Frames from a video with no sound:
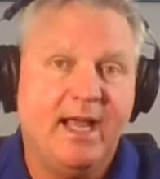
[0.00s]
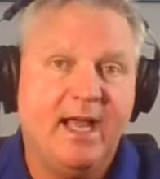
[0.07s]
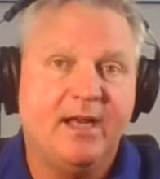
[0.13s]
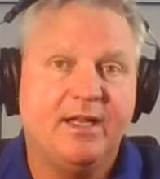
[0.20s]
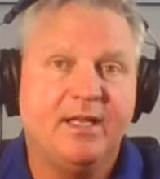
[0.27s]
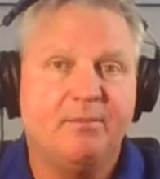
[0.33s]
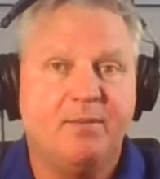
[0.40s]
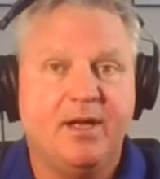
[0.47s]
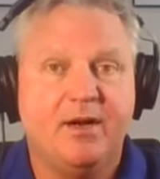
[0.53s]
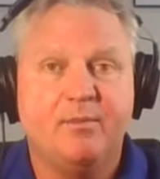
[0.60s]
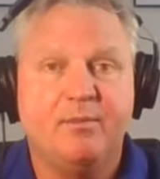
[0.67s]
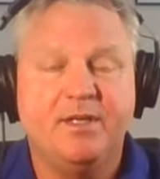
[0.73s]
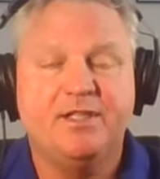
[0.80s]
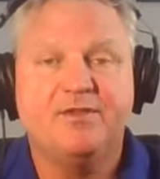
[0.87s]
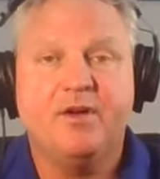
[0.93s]
how to get better
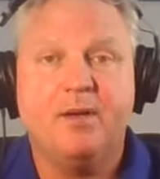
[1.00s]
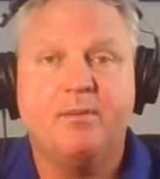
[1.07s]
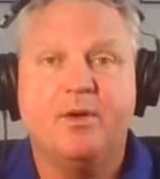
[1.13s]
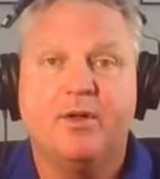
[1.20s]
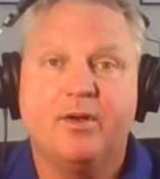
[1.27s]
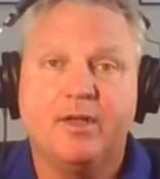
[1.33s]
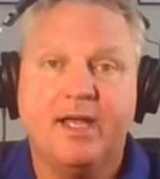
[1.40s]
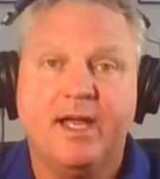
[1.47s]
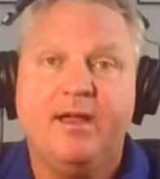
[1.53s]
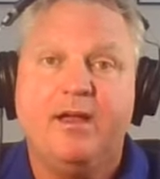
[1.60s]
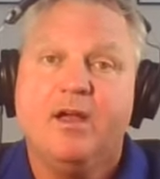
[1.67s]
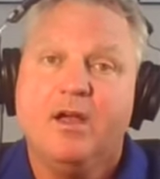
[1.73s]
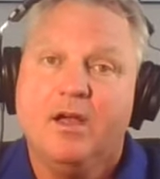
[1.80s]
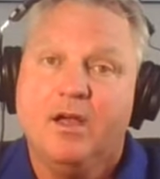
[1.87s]
at beach volleyball, okay?